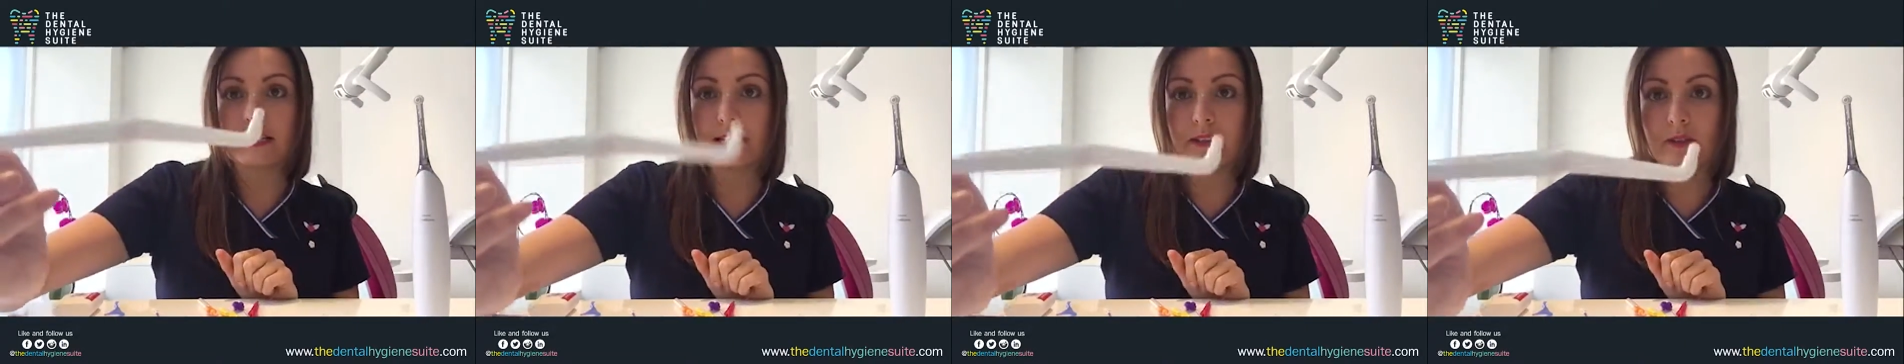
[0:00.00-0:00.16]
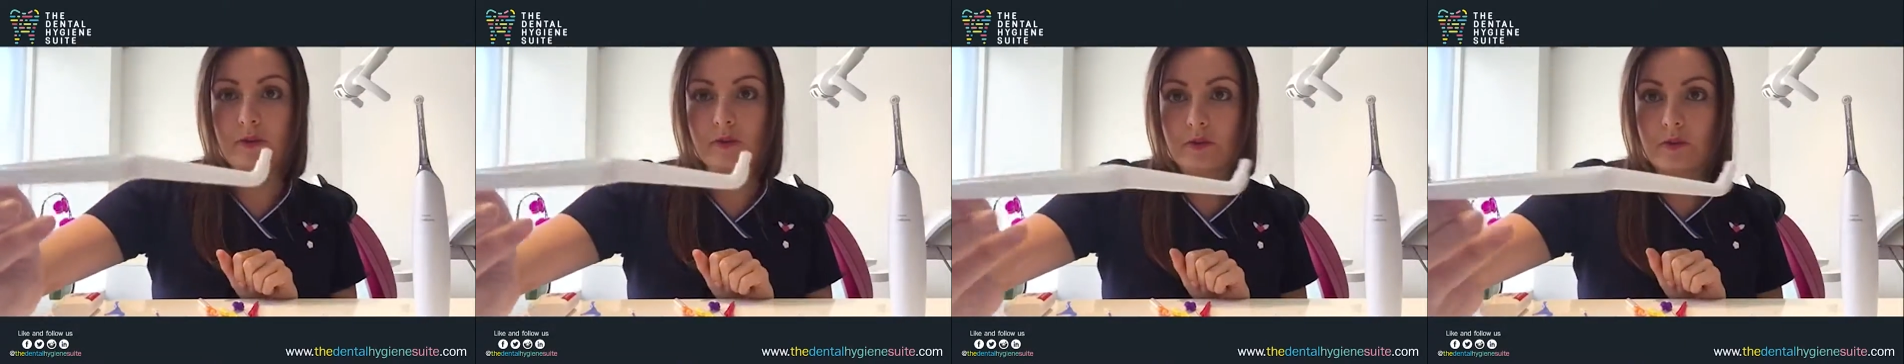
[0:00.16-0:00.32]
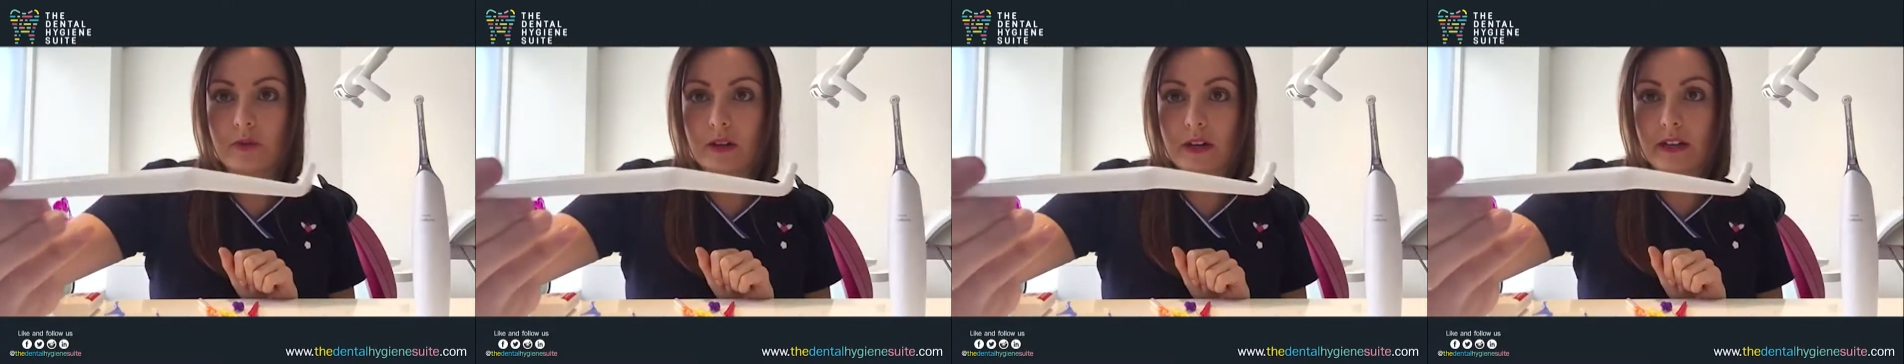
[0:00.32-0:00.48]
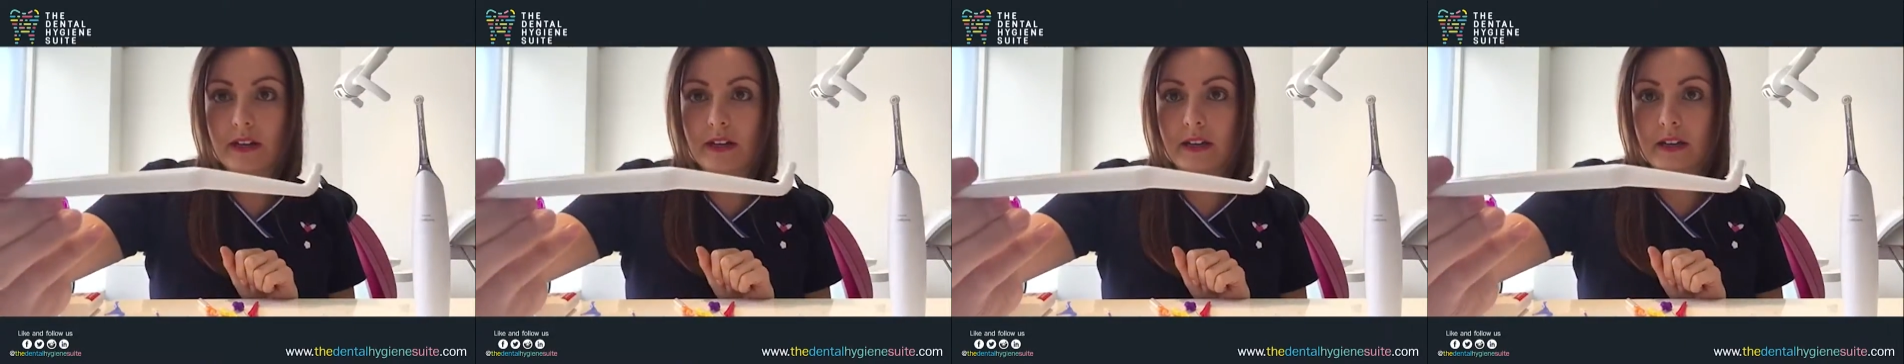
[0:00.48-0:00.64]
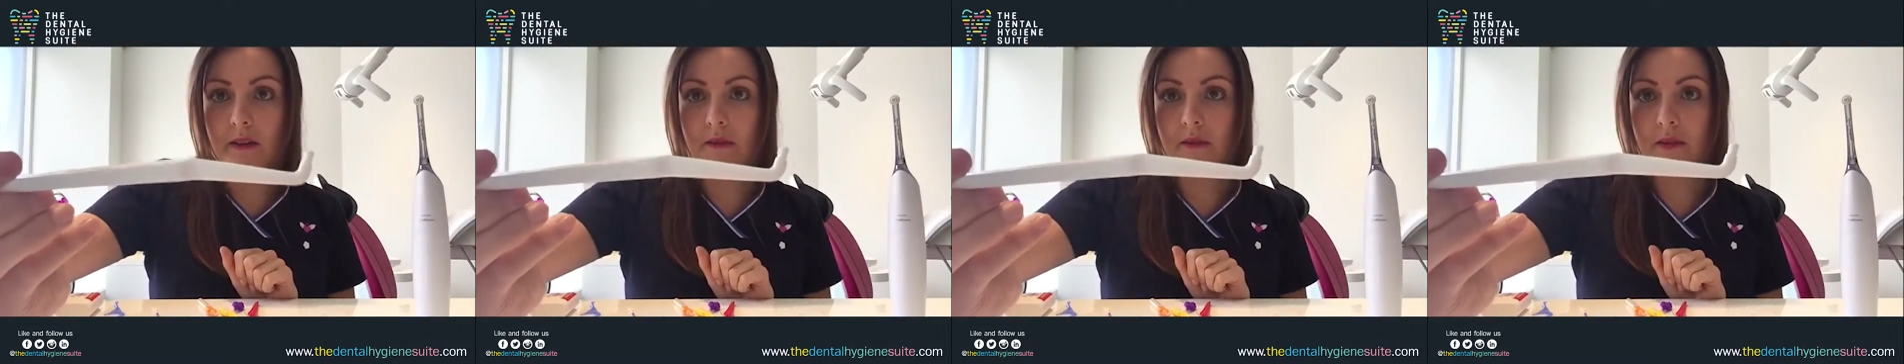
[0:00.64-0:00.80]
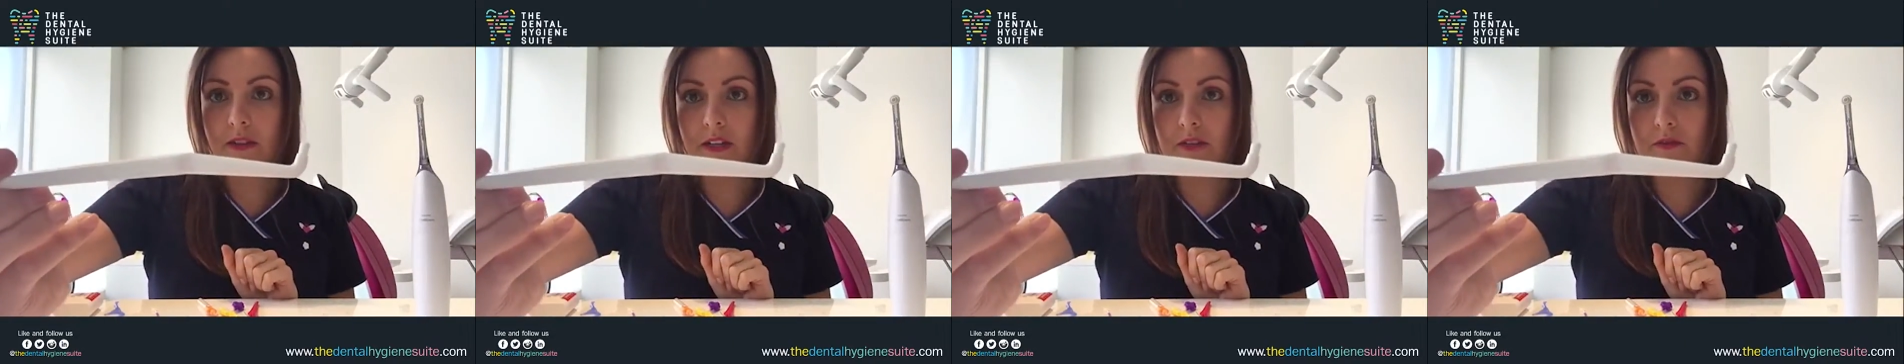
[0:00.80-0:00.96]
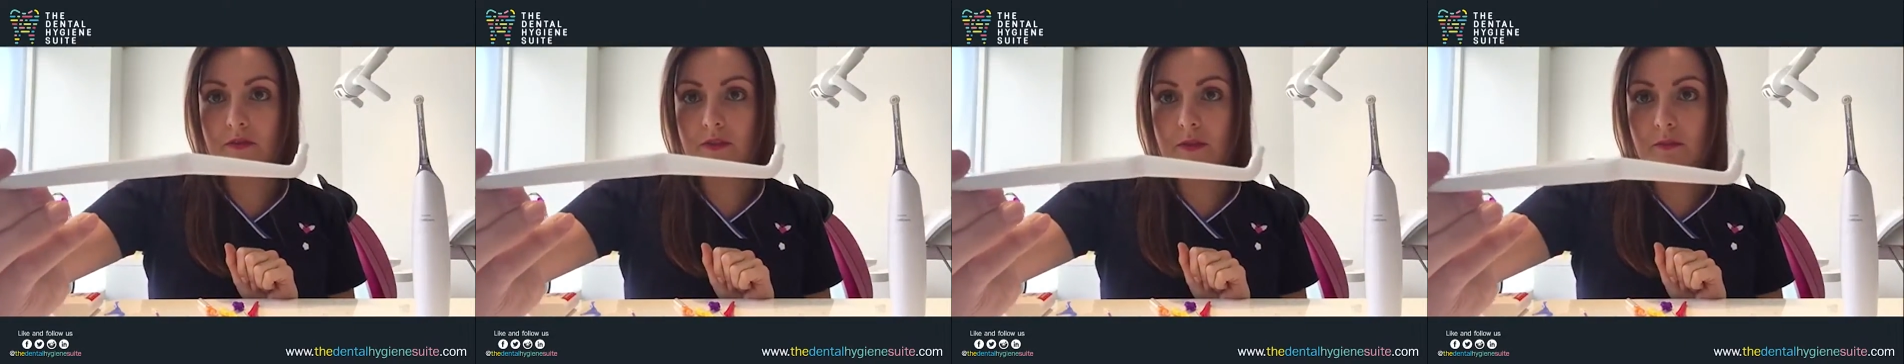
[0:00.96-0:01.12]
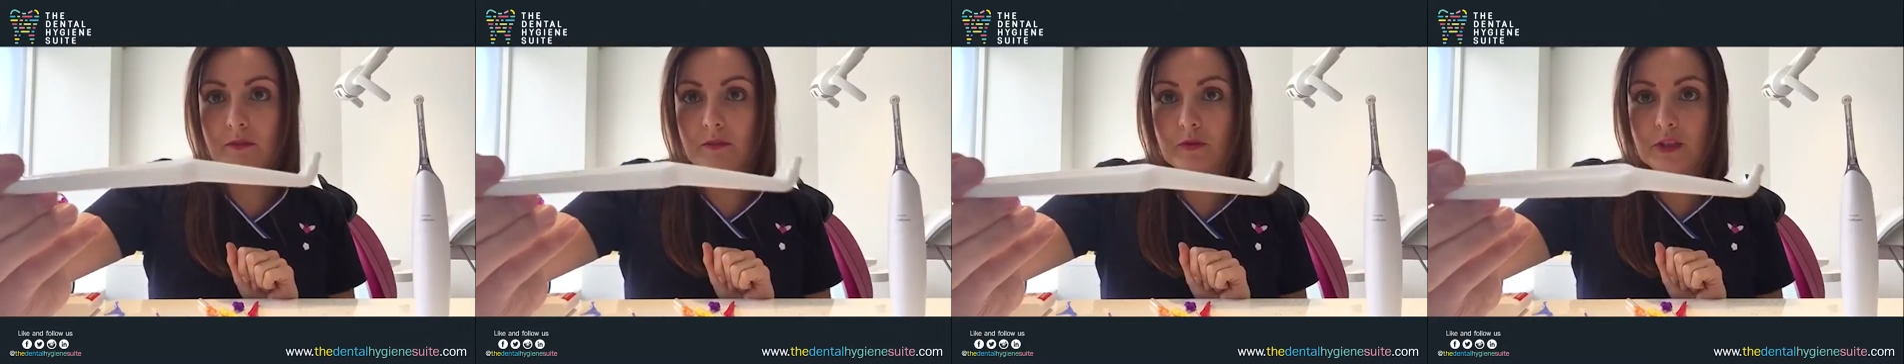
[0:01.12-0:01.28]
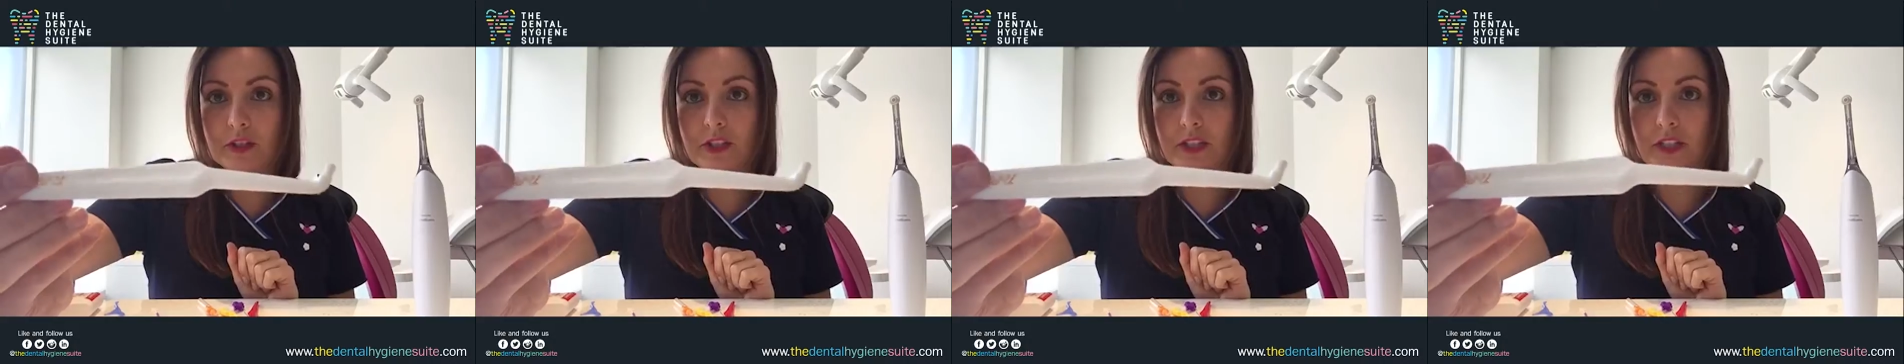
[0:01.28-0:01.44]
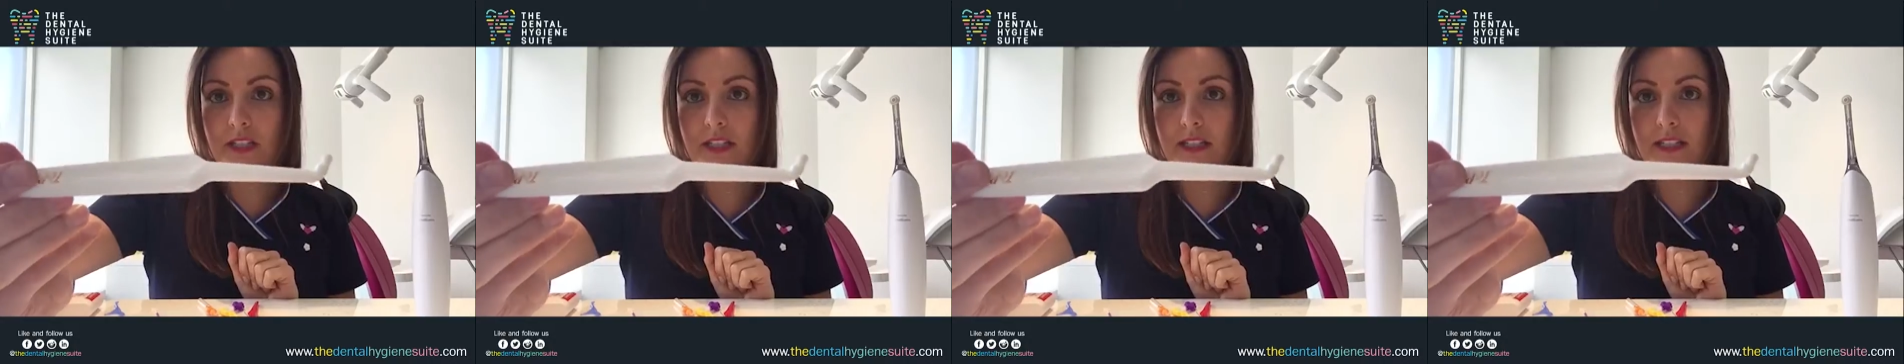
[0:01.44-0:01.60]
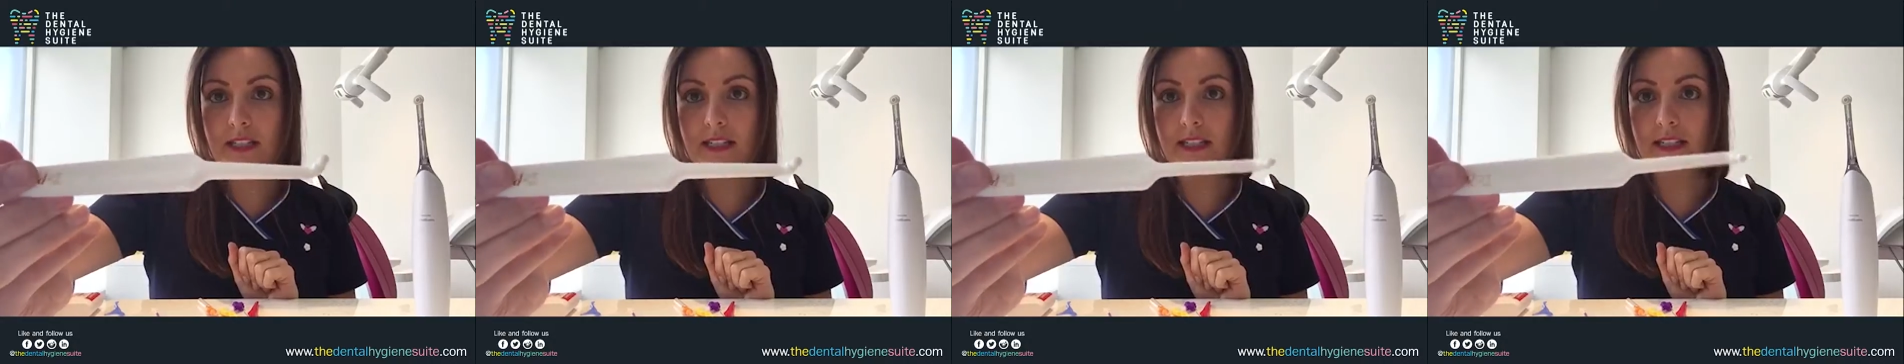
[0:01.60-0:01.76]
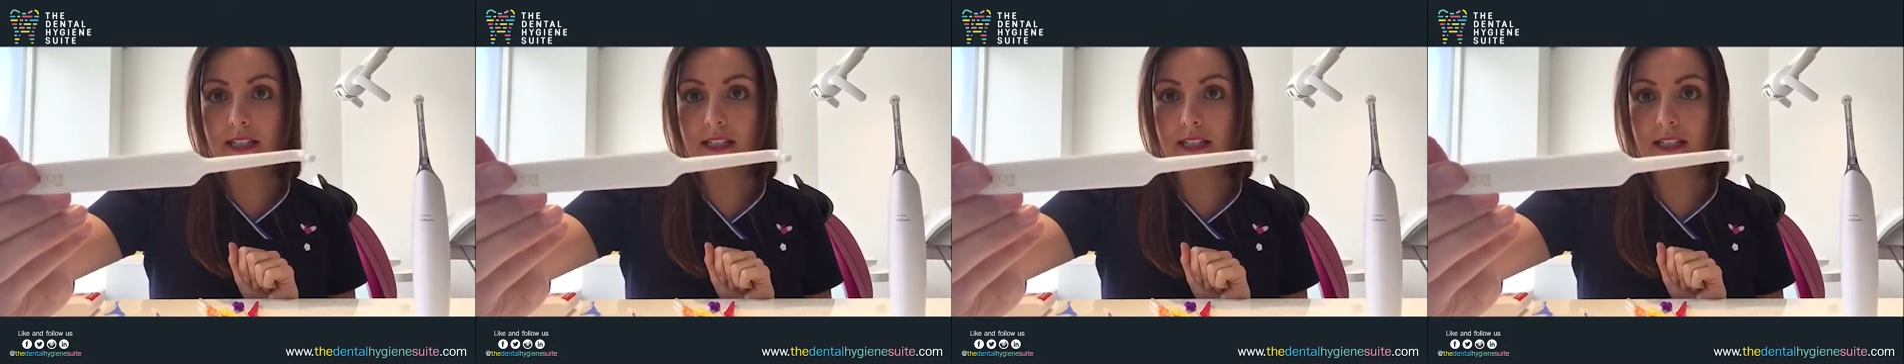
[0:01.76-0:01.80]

little tufted brushes.